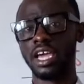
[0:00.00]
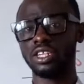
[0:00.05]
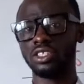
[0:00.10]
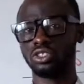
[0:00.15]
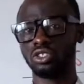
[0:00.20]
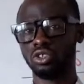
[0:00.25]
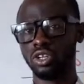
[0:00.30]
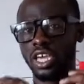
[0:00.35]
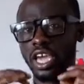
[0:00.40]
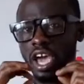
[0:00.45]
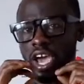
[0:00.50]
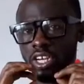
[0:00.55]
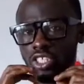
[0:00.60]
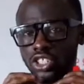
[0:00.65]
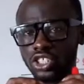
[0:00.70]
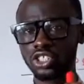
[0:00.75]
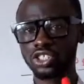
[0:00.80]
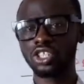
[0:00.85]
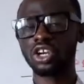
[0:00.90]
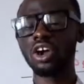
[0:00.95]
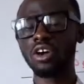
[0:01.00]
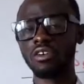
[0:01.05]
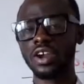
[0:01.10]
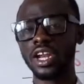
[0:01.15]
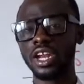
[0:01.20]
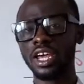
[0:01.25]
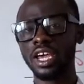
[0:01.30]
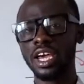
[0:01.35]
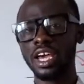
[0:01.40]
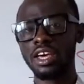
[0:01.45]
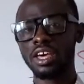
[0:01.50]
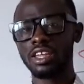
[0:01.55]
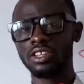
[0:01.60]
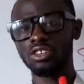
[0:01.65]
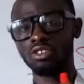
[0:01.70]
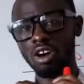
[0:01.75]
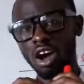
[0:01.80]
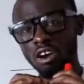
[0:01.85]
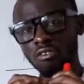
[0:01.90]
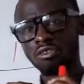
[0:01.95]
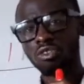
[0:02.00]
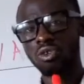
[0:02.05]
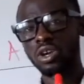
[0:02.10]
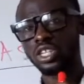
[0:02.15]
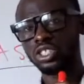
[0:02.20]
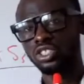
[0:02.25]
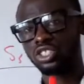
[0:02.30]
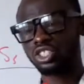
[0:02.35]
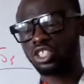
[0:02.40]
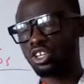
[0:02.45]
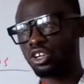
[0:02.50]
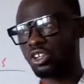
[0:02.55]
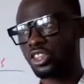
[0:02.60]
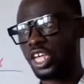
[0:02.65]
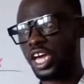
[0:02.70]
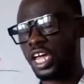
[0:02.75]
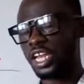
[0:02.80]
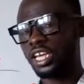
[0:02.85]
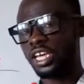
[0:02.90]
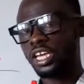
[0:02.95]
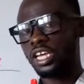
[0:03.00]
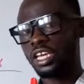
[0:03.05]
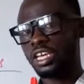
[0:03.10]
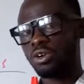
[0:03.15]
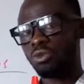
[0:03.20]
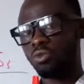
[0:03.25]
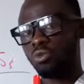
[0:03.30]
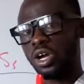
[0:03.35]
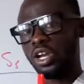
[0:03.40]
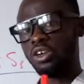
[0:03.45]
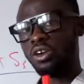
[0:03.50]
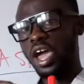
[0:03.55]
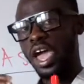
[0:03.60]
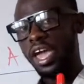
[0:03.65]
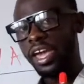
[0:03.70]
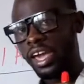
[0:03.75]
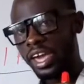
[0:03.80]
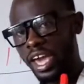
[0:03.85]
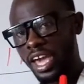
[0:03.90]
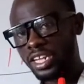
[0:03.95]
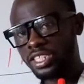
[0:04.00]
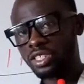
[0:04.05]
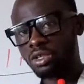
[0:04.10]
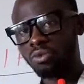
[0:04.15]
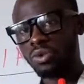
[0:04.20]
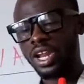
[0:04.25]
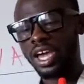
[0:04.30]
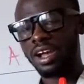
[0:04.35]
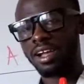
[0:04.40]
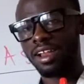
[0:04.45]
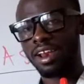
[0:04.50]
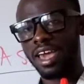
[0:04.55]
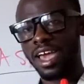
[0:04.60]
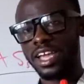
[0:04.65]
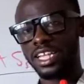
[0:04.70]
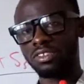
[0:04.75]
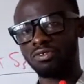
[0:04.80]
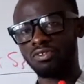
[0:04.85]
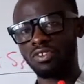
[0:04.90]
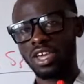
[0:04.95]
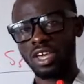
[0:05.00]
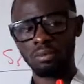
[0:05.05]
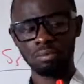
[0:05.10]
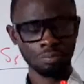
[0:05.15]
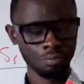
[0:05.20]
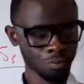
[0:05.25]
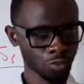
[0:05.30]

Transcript: So they are ensuring, you have to ensure that when you are engaging with a client firm,